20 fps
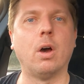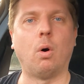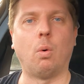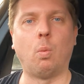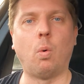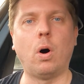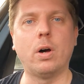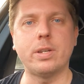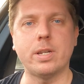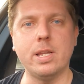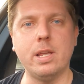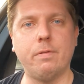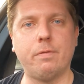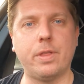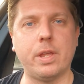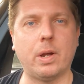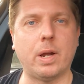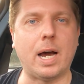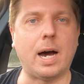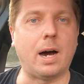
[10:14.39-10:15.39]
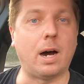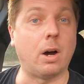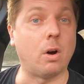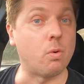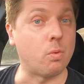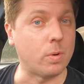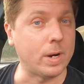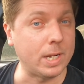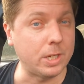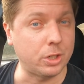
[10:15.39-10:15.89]
What if there are
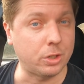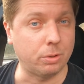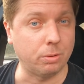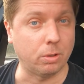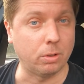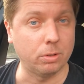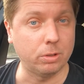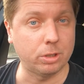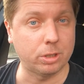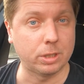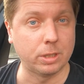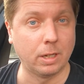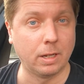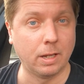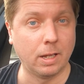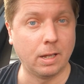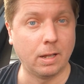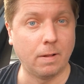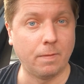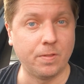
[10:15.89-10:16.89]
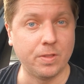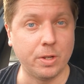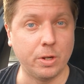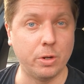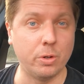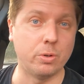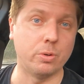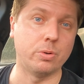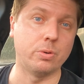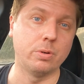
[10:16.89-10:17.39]
restaurants
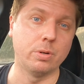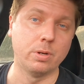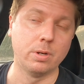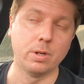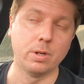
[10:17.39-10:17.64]
who